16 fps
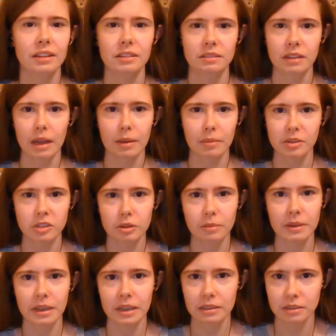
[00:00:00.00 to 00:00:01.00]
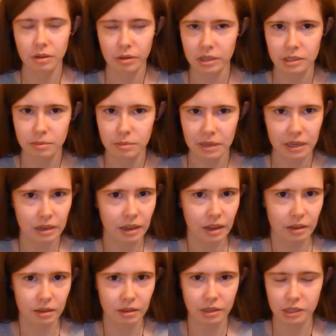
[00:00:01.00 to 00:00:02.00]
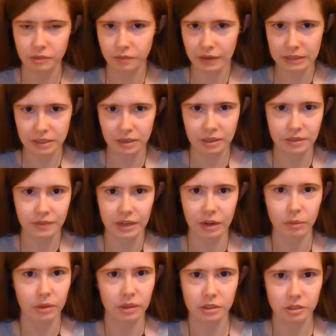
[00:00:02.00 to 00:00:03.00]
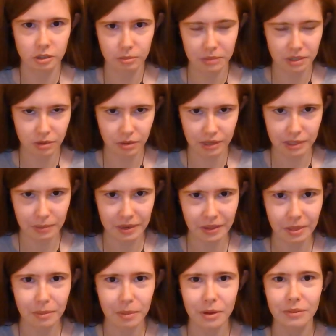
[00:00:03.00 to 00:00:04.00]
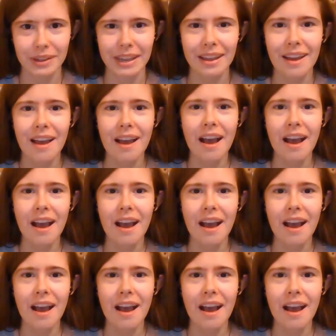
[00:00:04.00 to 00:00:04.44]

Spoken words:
I'm assuming it's going to be, and this rest of this video will assume it's going to be in the movie.